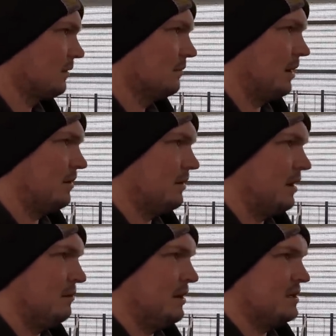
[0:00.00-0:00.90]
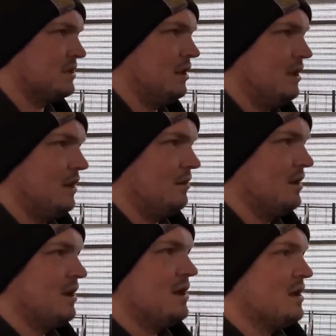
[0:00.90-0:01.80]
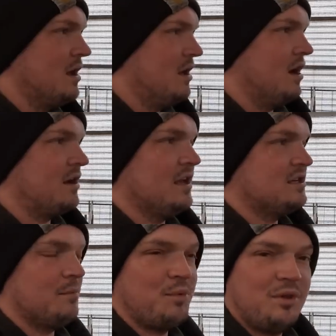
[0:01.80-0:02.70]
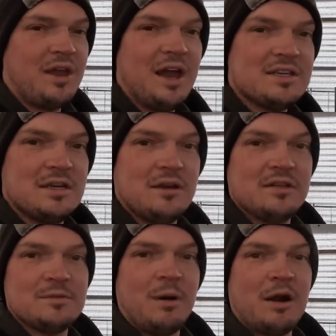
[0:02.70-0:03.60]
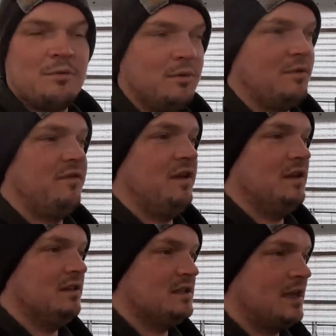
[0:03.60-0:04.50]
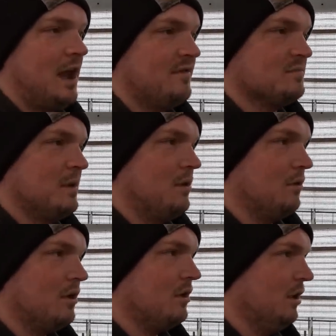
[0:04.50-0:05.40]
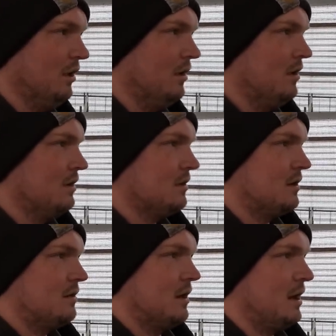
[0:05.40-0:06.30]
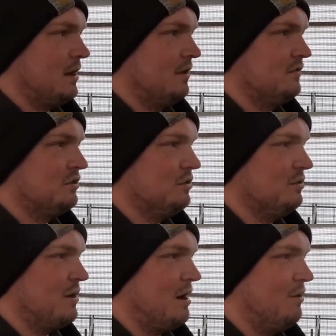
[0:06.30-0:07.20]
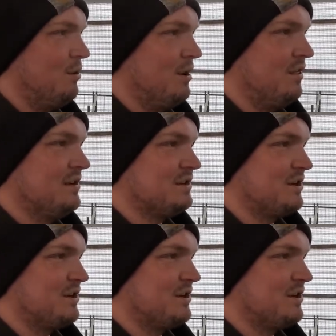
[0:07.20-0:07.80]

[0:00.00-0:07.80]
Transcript: But anyways, I'll catch up with you guys here in this barn when we're feeding these calves milk. Kind of show you how things are